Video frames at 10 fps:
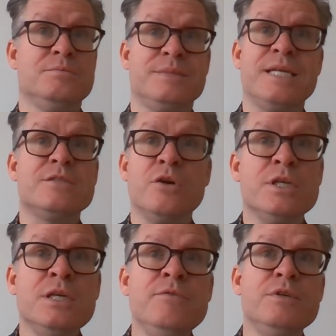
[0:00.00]
that's not
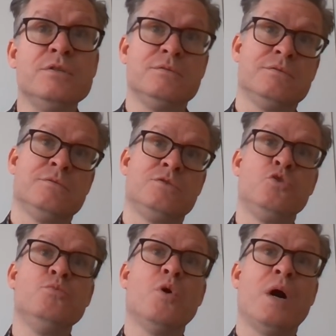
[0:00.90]
even
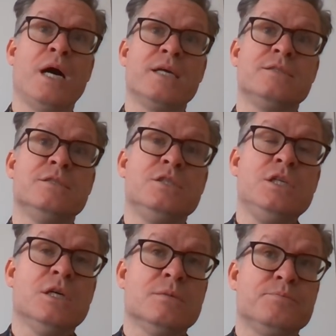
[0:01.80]
2 more hikes this year.